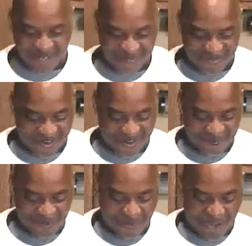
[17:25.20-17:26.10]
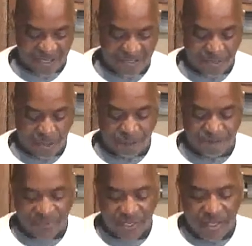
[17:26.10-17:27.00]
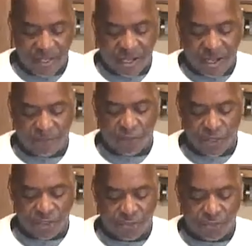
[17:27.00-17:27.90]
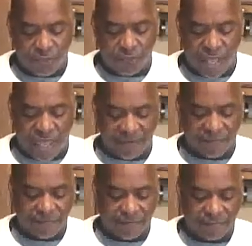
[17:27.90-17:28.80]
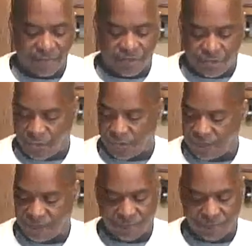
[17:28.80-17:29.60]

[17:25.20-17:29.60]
in front of everybody. So I'm going to do that still.